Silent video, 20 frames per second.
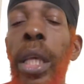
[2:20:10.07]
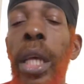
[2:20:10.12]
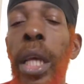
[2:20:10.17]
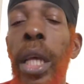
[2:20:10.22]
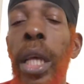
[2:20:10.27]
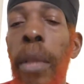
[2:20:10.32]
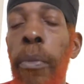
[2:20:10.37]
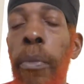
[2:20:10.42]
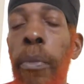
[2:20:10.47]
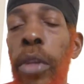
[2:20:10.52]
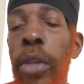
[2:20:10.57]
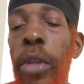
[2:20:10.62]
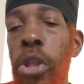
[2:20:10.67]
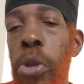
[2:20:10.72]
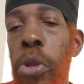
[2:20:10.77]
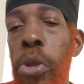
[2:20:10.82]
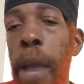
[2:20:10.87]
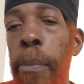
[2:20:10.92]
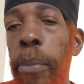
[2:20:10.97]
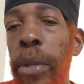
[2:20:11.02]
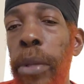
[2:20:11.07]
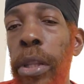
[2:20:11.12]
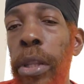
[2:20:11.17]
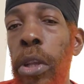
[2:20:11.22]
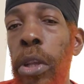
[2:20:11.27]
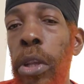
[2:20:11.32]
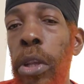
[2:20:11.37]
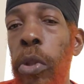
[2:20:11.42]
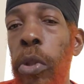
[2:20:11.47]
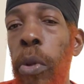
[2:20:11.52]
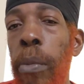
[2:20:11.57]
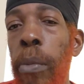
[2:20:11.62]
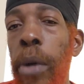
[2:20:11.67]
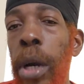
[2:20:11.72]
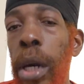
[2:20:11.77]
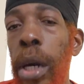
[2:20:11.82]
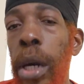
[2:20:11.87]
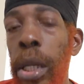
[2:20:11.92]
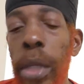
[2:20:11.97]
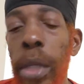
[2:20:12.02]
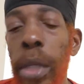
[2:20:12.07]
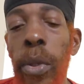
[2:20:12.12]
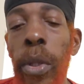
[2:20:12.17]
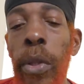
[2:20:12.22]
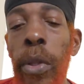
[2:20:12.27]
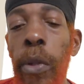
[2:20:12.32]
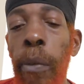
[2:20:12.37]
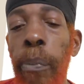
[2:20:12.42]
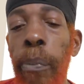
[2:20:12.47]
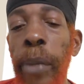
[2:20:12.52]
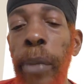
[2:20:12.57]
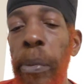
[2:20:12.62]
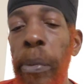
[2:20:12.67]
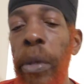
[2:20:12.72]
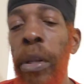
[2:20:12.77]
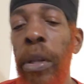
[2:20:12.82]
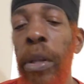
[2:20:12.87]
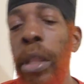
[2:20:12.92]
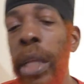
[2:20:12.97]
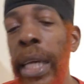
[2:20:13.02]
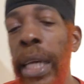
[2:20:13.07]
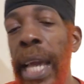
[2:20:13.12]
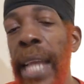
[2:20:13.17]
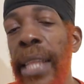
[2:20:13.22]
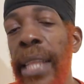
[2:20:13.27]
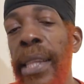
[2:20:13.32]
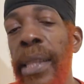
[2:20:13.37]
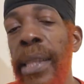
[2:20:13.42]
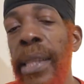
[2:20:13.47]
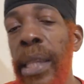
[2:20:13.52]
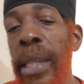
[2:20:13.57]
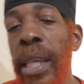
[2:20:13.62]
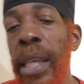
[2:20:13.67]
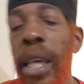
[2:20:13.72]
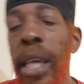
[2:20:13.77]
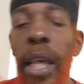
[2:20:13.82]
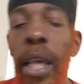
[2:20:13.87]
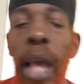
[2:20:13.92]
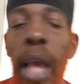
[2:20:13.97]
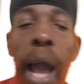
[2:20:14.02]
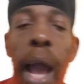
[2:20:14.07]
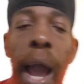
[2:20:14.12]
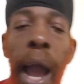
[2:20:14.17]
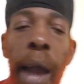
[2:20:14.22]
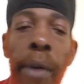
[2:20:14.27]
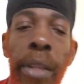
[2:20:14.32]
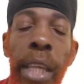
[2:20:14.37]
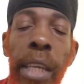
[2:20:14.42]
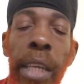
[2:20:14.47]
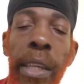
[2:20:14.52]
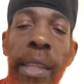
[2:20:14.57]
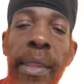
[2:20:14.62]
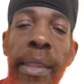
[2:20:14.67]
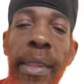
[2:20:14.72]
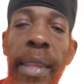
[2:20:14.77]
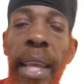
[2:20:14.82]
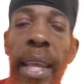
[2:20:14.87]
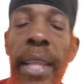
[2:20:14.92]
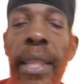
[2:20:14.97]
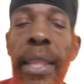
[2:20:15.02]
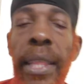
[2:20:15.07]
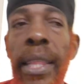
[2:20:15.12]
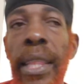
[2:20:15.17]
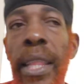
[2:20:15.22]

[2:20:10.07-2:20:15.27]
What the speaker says: and I'm gonna try to put it on some others so people could look at and see how they could send